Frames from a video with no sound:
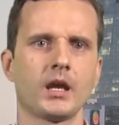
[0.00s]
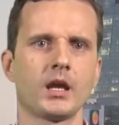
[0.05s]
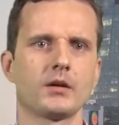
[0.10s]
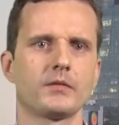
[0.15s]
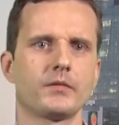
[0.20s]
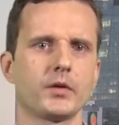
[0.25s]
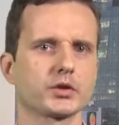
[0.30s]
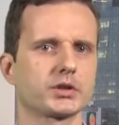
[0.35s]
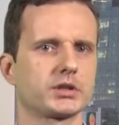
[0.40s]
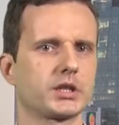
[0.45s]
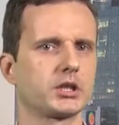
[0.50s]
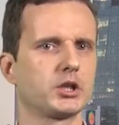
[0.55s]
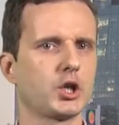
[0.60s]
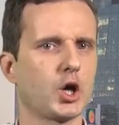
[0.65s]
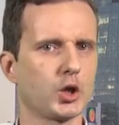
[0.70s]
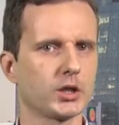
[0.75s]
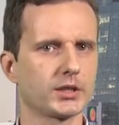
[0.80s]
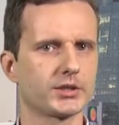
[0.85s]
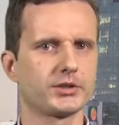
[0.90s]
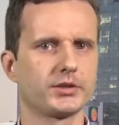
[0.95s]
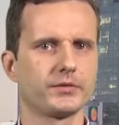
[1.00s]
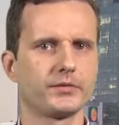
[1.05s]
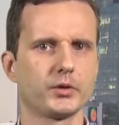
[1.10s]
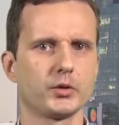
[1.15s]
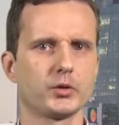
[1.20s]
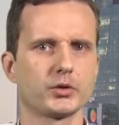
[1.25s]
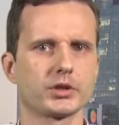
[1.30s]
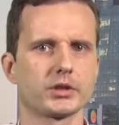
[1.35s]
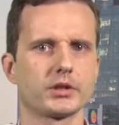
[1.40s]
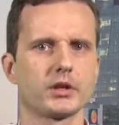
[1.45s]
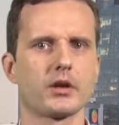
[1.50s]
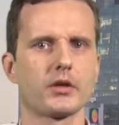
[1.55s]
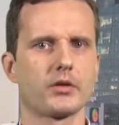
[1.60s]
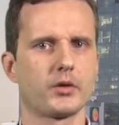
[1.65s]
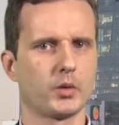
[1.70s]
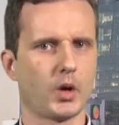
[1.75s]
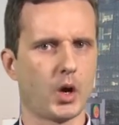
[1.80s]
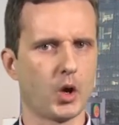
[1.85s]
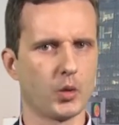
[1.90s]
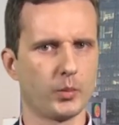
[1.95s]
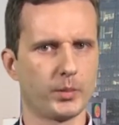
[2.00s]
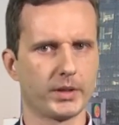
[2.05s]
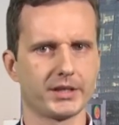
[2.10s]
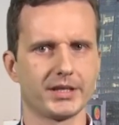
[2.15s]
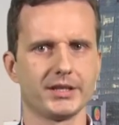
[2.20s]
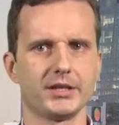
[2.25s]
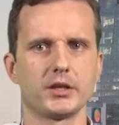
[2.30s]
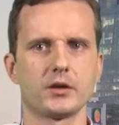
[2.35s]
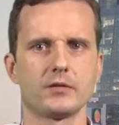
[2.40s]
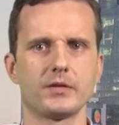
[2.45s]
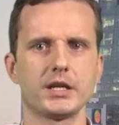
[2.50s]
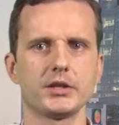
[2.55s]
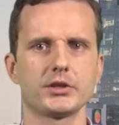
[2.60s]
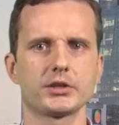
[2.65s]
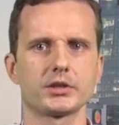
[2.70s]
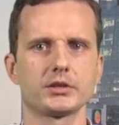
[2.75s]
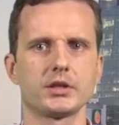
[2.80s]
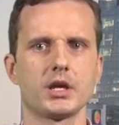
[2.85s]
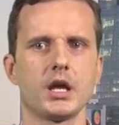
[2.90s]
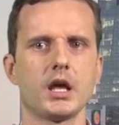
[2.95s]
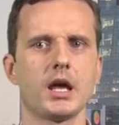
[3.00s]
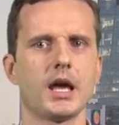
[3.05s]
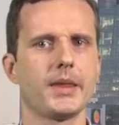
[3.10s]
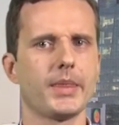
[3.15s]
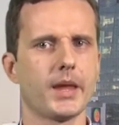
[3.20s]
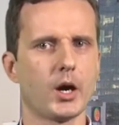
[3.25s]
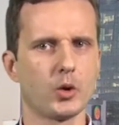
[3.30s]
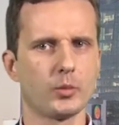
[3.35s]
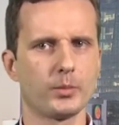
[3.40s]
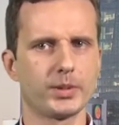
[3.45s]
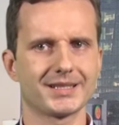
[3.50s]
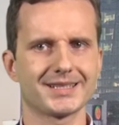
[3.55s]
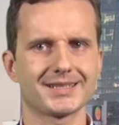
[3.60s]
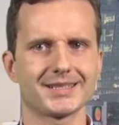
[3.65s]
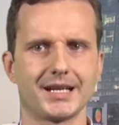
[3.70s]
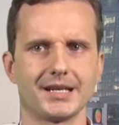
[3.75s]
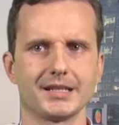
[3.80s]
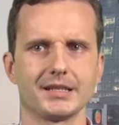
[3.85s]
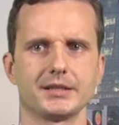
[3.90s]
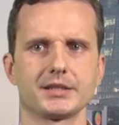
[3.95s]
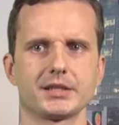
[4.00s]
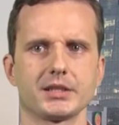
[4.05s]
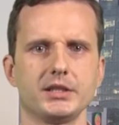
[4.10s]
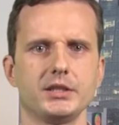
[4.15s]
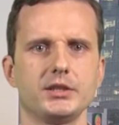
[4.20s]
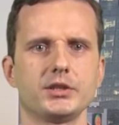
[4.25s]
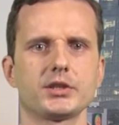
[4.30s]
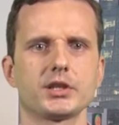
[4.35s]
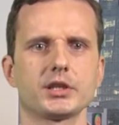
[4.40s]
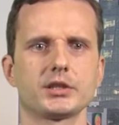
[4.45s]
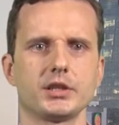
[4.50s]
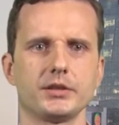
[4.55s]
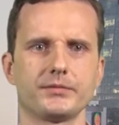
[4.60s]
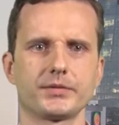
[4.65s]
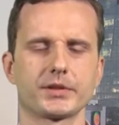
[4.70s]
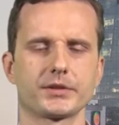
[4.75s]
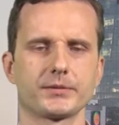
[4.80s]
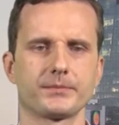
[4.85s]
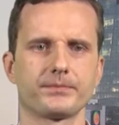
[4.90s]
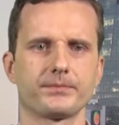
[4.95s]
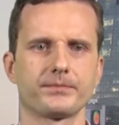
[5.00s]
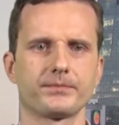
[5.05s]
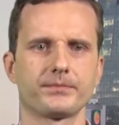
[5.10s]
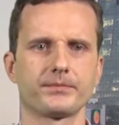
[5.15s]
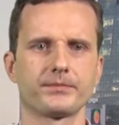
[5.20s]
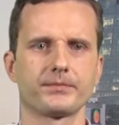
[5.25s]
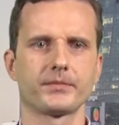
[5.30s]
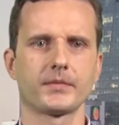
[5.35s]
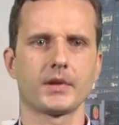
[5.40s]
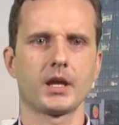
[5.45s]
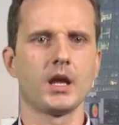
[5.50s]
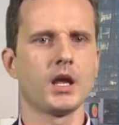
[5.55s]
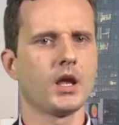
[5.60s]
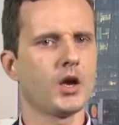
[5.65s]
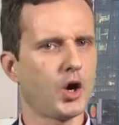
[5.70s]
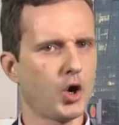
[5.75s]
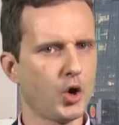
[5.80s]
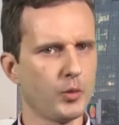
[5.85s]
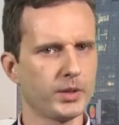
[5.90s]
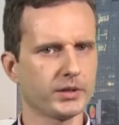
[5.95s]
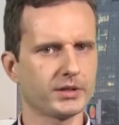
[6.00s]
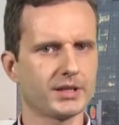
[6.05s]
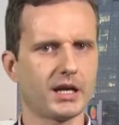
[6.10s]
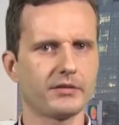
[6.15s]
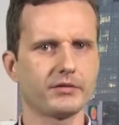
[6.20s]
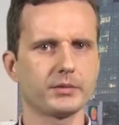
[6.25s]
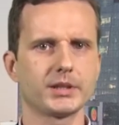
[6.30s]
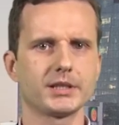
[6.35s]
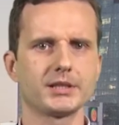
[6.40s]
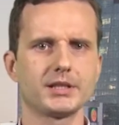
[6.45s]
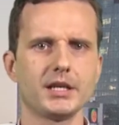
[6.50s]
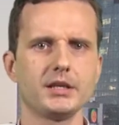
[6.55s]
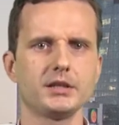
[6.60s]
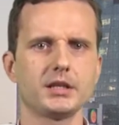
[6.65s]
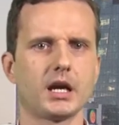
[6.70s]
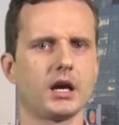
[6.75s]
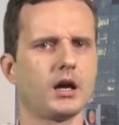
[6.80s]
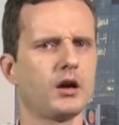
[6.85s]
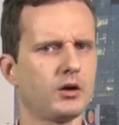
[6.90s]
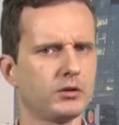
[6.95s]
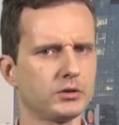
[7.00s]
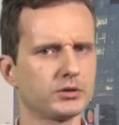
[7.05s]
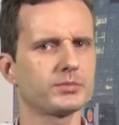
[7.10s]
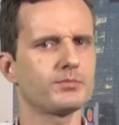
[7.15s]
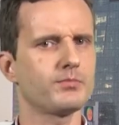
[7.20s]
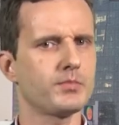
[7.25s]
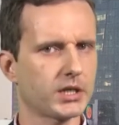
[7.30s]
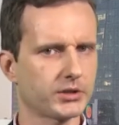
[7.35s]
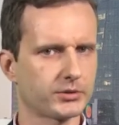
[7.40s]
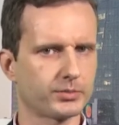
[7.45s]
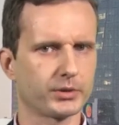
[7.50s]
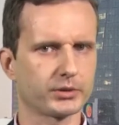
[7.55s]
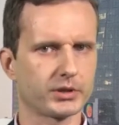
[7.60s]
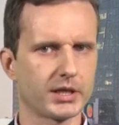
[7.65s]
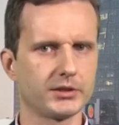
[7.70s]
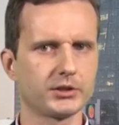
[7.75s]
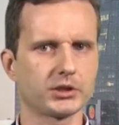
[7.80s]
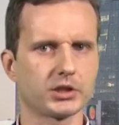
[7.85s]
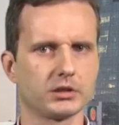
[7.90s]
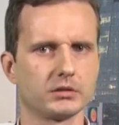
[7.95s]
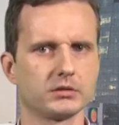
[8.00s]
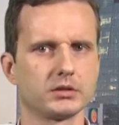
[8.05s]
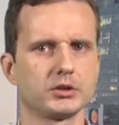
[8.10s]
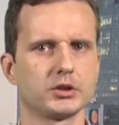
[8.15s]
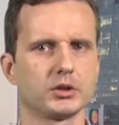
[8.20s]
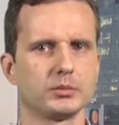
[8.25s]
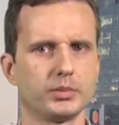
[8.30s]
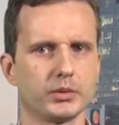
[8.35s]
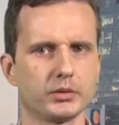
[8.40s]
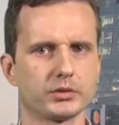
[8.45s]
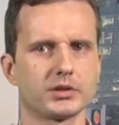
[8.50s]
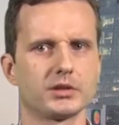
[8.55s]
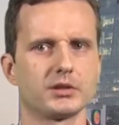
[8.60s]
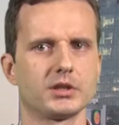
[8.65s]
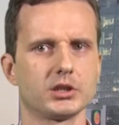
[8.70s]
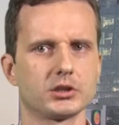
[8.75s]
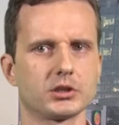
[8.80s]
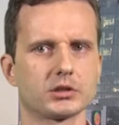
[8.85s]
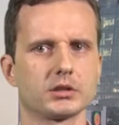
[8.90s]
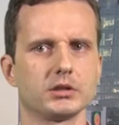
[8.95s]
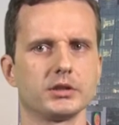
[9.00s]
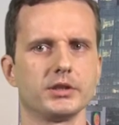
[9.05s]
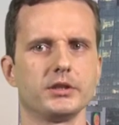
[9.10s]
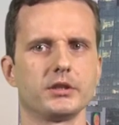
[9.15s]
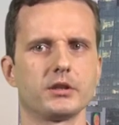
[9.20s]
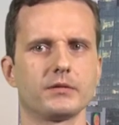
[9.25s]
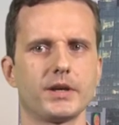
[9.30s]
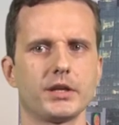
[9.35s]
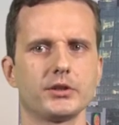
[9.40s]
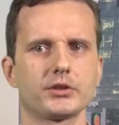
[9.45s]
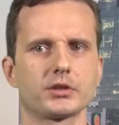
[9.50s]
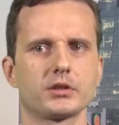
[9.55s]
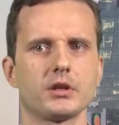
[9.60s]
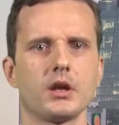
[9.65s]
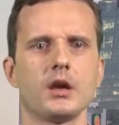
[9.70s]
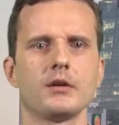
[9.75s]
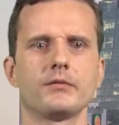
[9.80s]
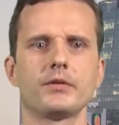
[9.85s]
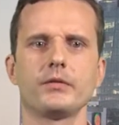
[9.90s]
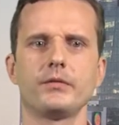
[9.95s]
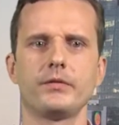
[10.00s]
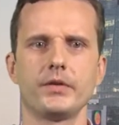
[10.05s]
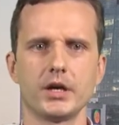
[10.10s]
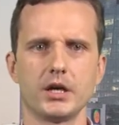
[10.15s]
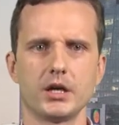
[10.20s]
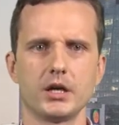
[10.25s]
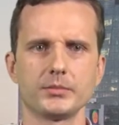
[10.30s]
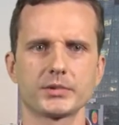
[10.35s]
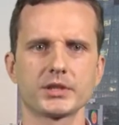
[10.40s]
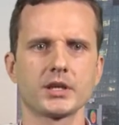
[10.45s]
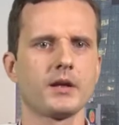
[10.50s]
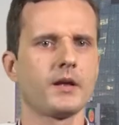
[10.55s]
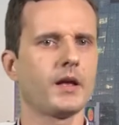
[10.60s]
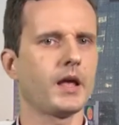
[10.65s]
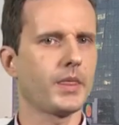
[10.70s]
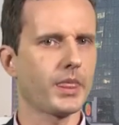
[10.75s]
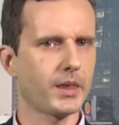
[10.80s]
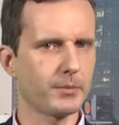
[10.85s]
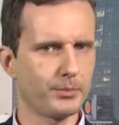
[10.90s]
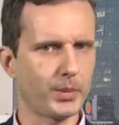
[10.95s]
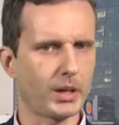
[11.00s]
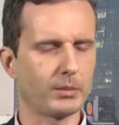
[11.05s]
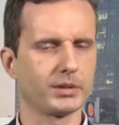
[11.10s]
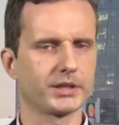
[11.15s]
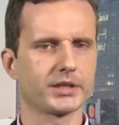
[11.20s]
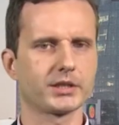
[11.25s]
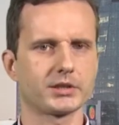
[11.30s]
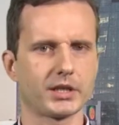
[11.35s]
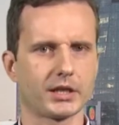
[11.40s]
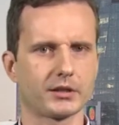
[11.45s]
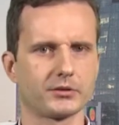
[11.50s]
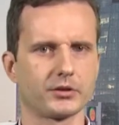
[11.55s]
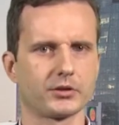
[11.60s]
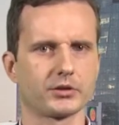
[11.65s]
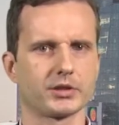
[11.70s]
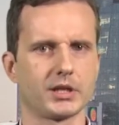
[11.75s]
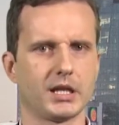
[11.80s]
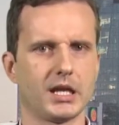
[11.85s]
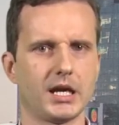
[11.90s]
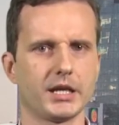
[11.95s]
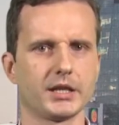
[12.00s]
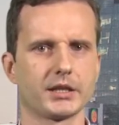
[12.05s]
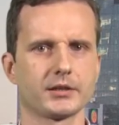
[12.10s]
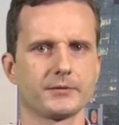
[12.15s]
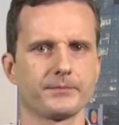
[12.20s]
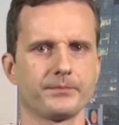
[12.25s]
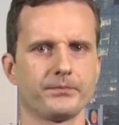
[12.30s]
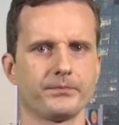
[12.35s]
Foster knowledge diffusion through open innovation and open science initiatives. Open government data holds much potential to boost digital innovation for firms and the public sectors alike.